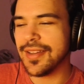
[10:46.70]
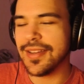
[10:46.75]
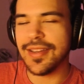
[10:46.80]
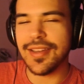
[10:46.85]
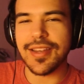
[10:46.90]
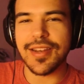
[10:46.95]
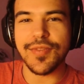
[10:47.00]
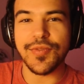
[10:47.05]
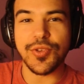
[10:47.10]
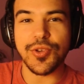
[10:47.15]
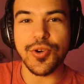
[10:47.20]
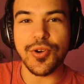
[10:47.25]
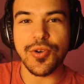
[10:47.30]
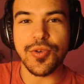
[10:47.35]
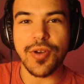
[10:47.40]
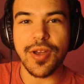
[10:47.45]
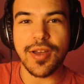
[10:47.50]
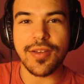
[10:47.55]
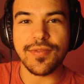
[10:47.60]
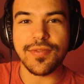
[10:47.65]
And if you go
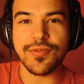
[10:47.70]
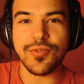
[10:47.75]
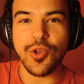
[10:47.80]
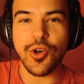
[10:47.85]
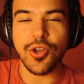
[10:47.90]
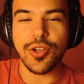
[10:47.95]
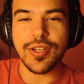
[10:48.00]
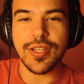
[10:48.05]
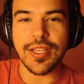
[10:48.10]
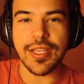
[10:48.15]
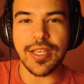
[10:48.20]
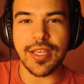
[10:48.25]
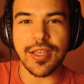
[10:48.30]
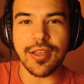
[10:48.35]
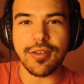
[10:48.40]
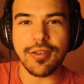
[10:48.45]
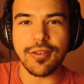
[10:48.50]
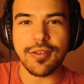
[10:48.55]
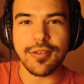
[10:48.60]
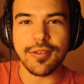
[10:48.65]
around flaunting
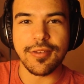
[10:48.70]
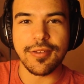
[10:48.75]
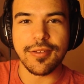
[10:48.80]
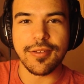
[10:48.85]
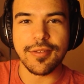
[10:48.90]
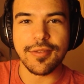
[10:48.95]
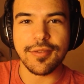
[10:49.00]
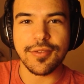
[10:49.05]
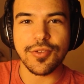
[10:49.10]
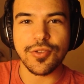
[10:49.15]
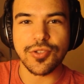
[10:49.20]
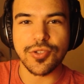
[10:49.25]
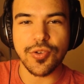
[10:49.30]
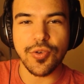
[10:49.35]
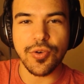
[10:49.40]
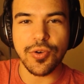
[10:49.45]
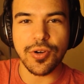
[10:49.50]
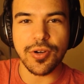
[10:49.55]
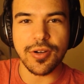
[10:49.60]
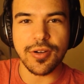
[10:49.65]
your
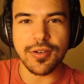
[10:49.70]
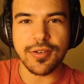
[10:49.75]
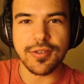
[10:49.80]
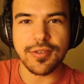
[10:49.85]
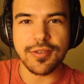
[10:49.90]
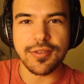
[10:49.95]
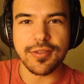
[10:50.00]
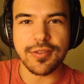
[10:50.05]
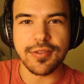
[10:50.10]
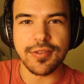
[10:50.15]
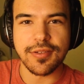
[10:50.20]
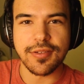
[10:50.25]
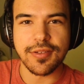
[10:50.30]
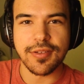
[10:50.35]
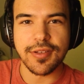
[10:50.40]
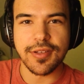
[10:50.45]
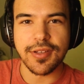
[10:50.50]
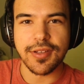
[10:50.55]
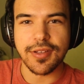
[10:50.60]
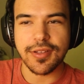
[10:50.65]
score,
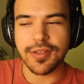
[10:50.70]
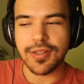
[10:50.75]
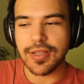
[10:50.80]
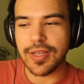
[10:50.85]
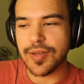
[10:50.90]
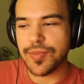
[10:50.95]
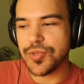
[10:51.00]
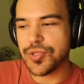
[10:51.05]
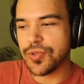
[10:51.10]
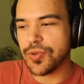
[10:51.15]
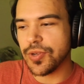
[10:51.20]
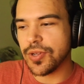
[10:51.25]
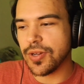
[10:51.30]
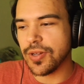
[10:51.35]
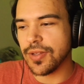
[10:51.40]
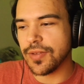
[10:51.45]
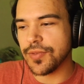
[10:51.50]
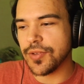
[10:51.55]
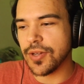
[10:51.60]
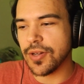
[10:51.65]
like I'm showing
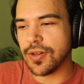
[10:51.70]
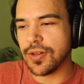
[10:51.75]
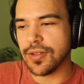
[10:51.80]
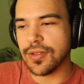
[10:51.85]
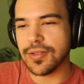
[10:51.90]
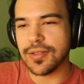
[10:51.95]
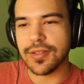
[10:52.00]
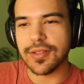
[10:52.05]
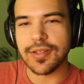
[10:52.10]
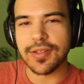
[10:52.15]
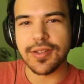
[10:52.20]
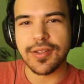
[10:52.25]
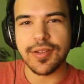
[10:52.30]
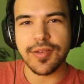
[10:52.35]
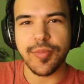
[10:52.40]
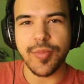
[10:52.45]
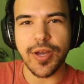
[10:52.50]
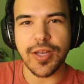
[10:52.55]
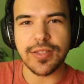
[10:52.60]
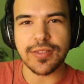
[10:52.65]
all of y'all,
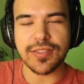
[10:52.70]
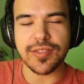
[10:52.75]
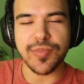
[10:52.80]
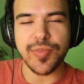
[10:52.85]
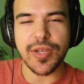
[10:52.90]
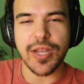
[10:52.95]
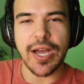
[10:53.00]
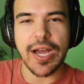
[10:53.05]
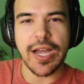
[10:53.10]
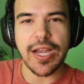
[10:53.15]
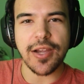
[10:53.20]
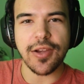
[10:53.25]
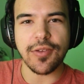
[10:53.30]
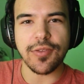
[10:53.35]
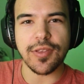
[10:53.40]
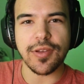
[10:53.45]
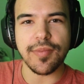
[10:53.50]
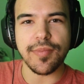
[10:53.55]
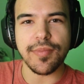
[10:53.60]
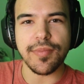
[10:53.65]
mine's a little bit higher
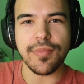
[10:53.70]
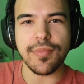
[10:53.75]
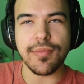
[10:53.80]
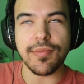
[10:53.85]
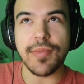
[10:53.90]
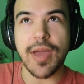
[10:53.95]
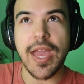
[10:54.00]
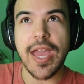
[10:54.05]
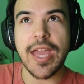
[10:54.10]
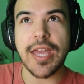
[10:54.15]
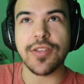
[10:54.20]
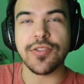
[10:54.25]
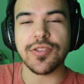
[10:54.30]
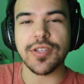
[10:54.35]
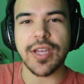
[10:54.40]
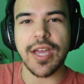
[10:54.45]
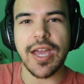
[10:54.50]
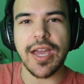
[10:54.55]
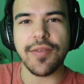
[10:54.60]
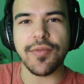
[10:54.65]
than a man's
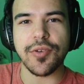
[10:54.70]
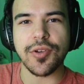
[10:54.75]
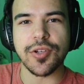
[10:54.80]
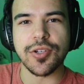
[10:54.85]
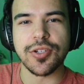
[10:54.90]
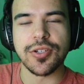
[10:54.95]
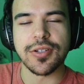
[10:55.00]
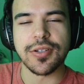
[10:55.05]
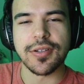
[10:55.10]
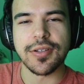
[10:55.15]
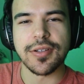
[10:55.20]
average,